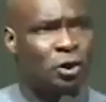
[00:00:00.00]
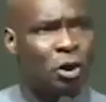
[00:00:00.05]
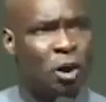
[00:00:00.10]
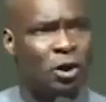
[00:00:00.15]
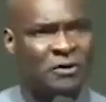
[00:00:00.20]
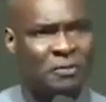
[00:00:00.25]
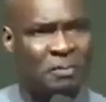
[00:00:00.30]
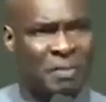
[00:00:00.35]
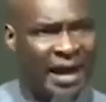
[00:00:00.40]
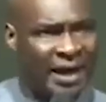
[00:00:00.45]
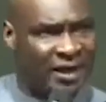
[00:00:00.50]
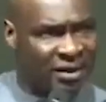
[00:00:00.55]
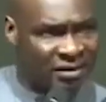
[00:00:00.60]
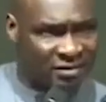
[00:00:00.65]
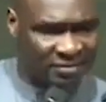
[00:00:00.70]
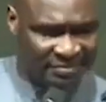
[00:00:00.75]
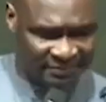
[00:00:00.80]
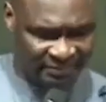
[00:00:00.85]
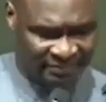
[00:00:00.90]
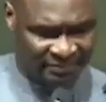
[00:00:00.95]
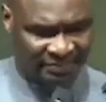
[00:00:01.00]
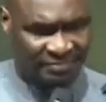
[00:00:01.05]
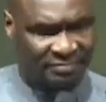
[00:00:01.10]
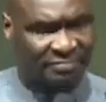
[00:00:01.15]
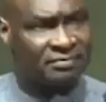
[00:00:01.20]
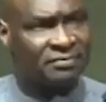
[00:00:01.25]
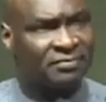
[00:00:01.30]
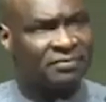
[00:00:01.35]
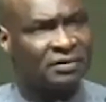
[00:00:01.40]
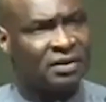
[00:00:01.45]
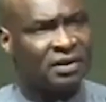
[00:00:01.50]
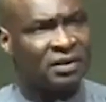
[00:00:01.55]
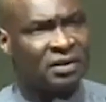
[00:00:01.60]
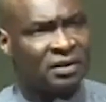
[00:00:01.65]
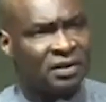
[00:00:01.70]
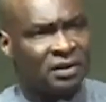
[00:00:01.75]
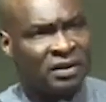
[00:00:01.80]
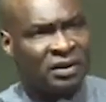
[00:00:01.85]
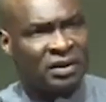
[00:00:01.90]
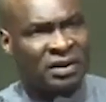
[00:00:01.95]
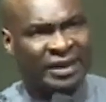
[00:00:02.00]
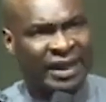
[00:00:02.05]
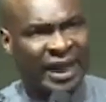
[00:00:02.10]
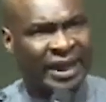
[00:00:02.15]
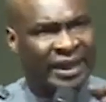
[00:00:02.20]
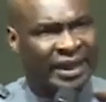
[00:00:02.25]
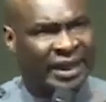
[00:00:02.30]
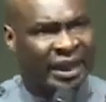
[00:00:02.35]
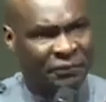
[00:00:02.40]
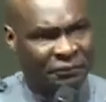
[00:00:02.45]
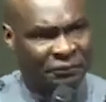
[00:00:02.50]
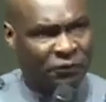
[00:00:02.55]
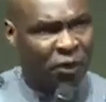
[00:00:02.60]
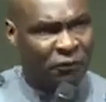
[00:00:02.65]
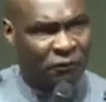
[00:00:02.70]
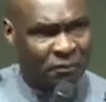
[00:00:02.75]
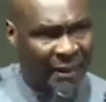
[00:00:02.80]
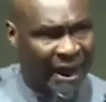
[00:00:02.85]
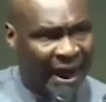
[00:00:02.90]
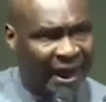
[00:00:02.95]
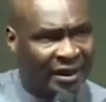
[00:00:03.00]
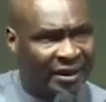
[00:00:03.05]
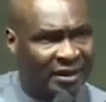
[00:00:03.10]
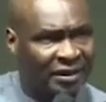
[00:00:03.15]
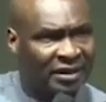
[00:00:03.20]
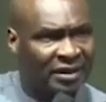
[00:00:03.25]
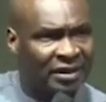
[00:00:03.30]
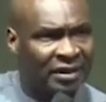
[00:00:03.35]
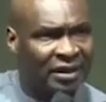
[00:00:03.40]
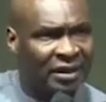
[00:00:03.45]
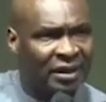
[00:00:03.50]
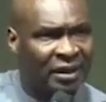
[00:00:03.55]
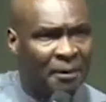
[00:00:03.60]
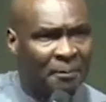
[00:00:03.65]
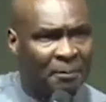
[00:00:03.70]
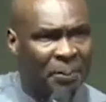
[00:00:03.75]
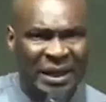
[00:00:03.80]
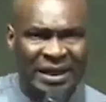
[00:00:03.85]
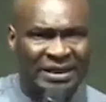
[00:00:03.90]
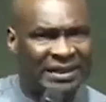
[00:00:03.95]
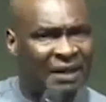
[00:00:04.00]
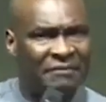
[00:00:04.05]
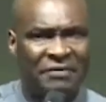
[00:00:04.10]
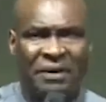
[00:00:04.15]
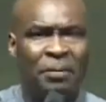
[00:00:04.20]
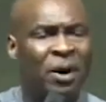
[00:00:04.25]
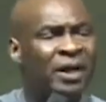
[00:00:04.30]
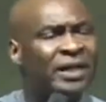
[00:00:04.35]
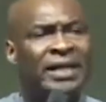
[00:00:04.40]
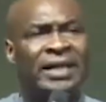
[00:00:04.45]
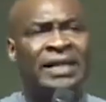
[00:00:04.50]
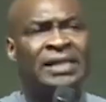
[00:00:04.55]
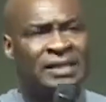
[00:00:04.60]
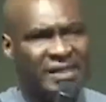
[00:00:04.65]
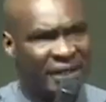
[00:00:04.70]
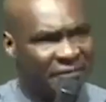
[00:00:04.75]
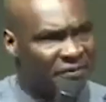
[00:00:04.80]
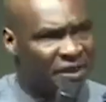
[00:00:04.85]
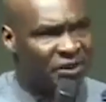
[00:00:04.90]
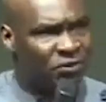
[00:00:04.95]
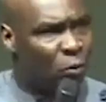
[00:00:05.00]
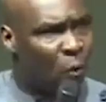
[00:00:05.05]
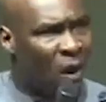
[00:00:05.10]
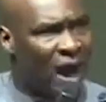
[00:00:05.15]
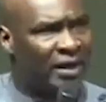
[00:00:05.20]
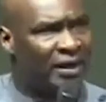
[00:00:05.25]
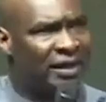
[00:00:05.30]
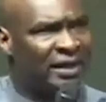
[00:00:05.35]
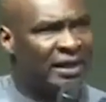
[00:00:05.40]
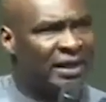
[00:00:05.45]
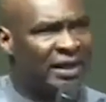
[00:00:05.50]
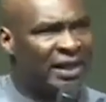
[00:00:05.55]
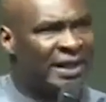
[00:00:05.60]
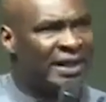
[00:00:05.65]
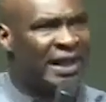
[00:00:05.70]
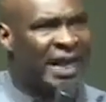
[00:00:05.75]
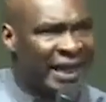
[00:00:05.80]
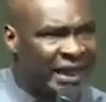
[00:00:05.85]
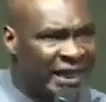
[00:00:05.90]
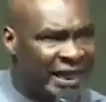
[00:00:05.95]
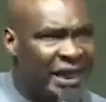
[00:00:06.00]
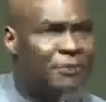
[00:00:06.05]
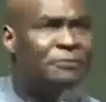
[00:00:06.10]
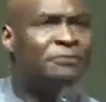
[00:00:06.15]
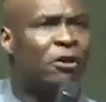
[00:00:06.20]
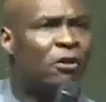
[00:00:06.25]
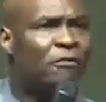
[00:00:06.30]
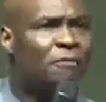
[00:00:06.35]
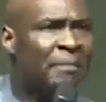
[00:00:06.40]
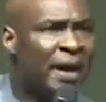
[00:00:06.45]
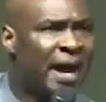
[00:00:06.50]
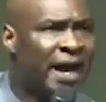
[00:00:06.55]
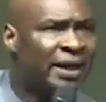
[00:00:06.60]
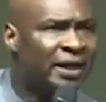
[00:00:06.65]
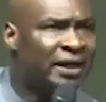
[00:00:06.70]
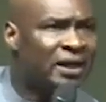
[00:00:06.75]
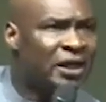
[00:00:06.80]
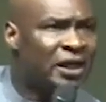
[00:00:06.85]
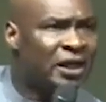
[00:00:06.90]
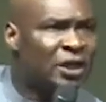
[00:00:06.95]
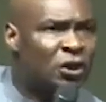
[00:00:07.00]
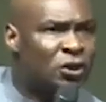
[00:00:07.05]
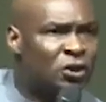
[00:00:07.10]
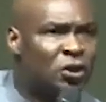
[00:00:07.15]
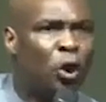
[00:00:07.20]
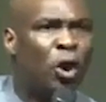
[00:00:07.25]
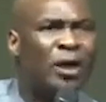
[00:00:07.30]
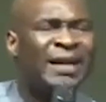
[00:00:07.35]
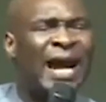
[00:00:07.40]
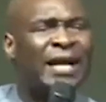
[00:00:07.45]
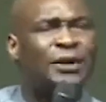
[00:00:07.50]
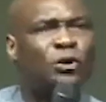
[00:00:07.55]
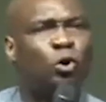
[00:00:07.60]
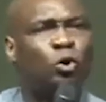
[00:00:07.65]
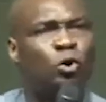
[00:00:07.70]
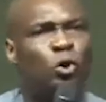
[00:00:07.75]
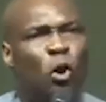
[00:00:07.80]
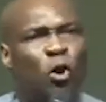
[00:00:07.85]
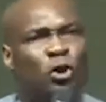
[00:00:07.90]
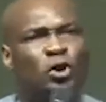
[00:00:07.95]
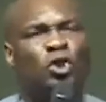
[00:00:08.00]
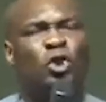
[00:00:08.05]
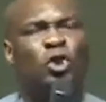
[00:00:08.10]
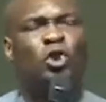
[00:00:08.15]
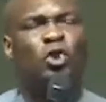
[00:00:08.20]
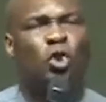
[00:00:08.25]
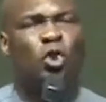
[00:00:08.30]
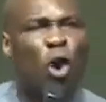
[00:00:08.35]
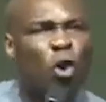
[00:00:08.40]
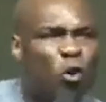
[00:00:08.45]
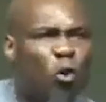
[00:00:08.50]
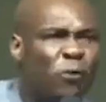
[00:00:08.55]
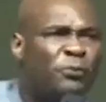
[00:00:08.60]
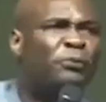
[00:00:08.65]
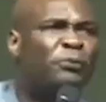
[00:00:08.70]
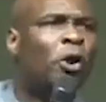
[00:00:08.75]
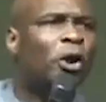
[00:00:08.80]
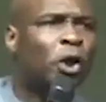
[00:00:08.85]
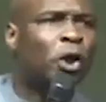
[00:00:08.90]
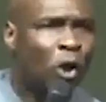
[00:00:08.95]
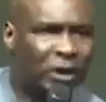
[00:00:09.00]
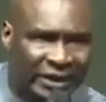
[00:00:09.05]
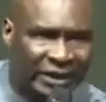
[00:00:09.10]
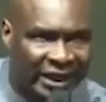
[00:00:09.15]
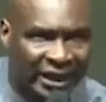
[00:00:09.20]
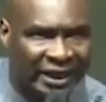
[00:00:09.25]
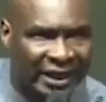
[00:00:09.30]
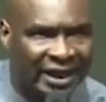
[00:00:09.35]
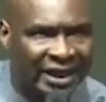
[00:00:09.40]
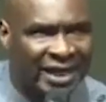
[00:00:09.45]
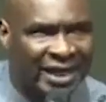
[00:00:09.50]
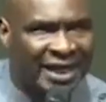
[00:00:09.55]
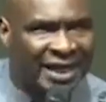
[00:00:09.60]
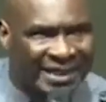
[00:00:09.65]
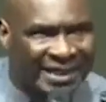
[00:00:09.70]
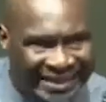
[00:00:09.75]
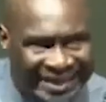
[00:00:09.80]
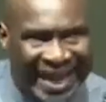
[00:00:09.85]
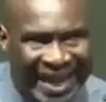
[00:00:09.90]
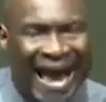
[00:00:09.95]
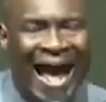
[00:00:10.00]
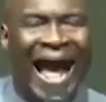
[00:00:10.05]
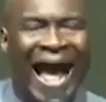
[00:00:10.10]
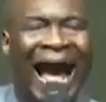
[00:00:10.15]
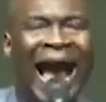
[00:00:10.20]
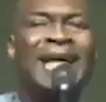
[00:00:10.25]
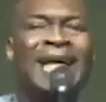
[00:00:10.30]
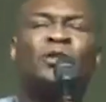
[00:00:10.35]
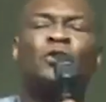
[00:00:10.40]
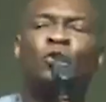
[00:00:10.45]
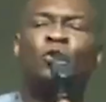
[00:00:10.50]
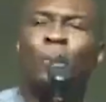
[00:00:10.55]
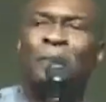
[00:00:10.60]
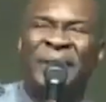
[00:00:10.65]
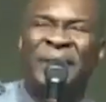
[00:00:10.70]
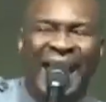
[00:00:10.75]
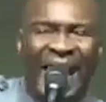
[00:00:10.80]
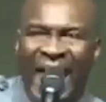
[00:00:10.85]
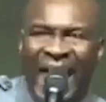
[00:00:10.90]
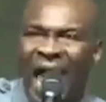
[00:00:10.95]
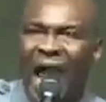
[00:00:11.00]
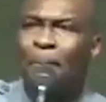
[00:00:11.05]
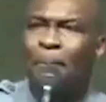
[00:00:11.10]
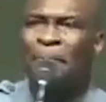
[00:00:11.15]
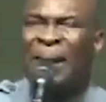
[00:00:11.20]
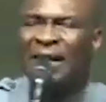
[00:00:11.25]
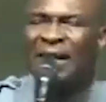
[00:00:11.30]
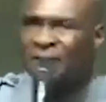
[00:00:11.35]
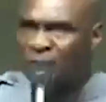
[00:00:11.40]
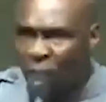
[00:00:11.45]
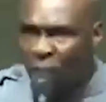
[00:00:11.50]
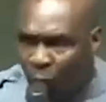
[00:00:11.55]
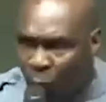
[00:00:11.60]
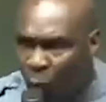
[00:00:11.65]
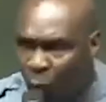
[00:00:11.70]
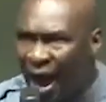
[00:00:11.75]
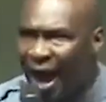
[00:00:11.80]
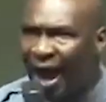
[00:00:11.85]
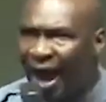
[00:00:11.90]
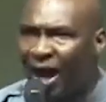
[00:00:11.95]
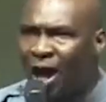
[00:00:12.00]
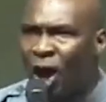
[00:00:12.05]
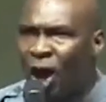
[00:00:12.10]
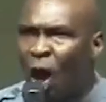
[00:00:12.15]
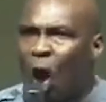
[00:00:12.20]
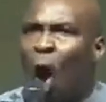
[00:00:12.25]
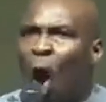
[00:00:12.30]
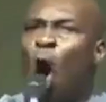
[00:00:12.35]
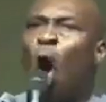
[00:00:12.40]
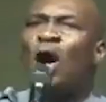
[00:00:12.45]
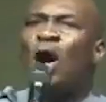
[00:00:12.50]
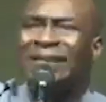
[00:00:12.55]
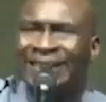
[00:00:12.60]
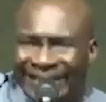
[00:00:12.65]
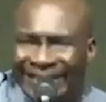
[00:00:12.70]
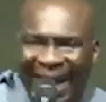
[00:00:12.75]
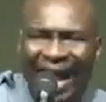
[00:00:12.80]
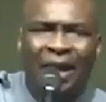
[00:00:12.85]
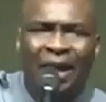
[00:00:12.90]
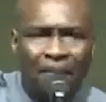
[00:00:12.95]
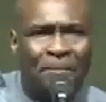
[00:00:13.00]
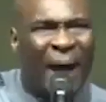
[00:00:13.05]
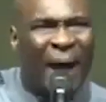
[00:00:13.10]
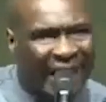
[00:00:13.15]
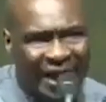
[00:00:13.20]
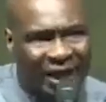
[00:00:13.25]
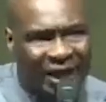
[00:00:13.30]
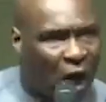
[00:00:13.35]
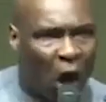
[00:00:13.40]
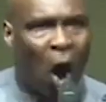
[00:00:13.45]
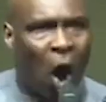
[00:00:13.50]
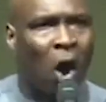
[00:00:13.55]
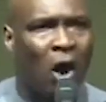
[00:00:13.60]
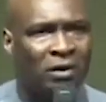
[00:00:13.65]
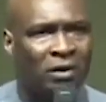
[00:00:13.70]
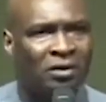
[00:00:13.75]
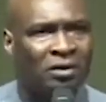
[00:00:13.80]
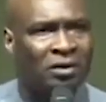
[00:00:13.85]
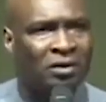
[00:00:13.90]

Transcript: draws men, the gift of men, please everybody receive this one, the gift of men, so that you don't struggle for nothing. There has to be a helper somewhere, ordained by God.